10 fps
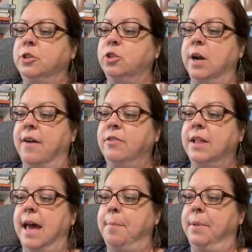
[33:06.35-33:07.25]

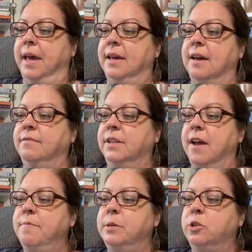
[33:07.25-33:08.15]
travel epic of
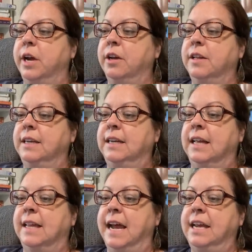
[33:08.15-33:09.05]
love, betrayal, and
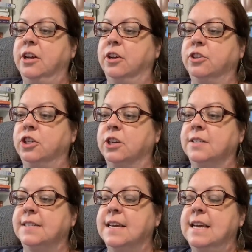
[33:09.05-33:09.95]
colliding
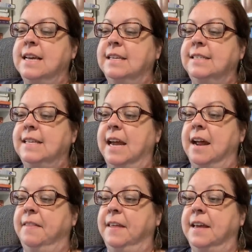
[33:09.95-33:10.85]
cultures set
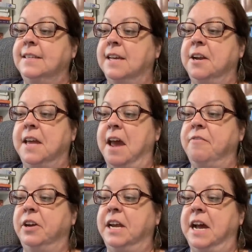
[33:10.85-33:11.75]
on the exotic
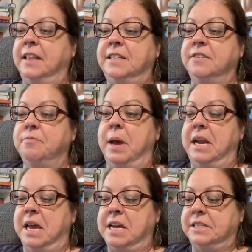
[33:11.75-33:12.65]
African island of
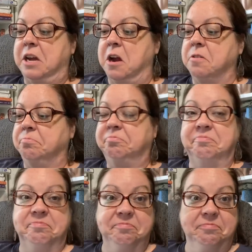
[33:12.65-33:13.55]
Madagascar.
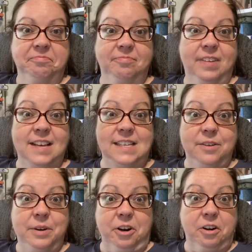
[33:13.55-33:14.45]
Has
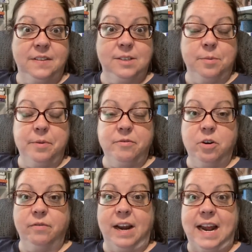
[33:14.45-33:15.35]
anyone heard of this one
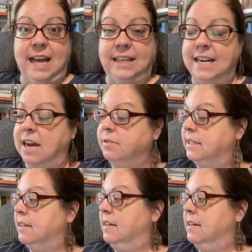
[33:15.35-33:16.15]
before, Red Island House?